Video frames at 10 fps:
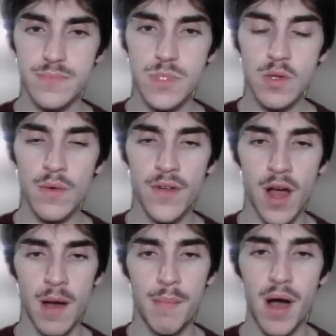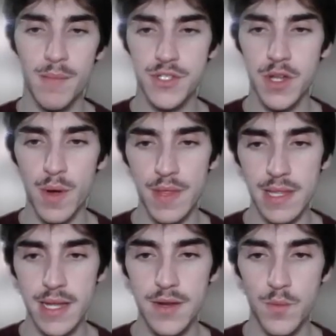We've got Abomasnow in the
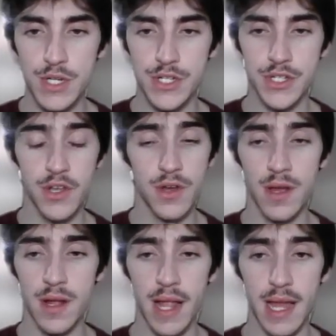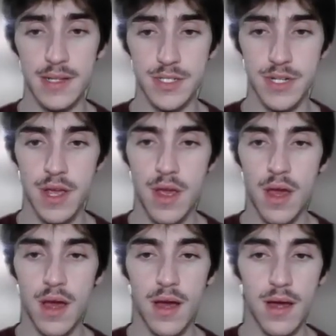lead, which is good against
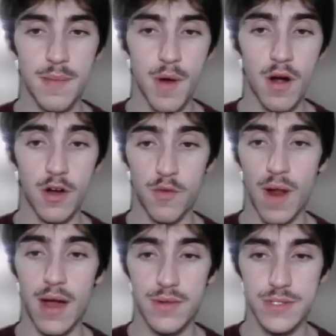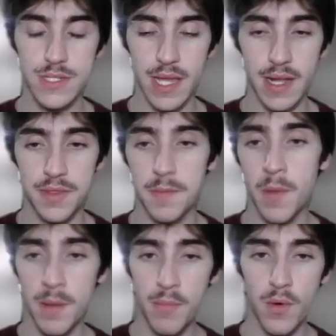our grounds like the
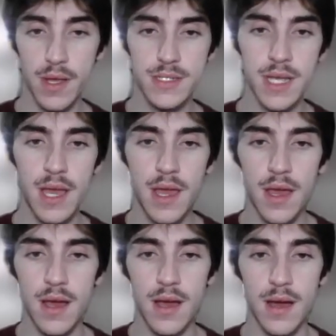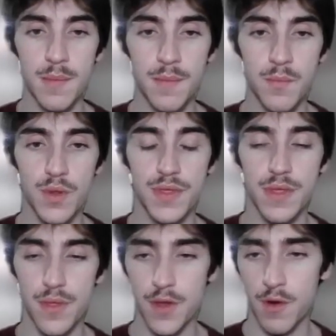Mud Boys with
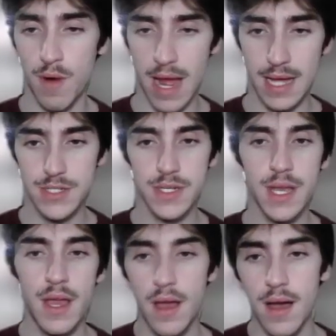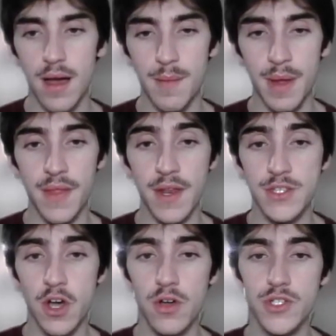the grass. And then it's
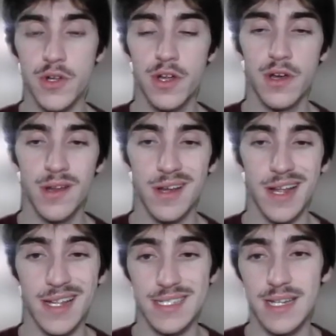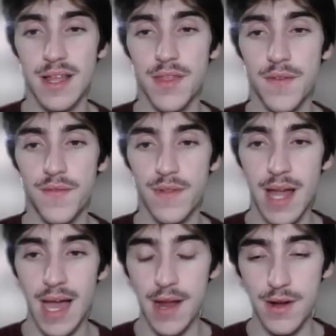also good against the
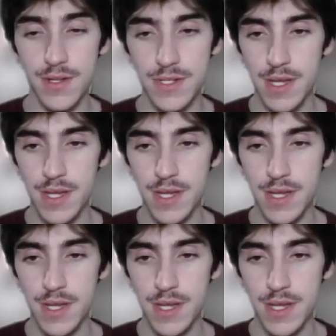flyers,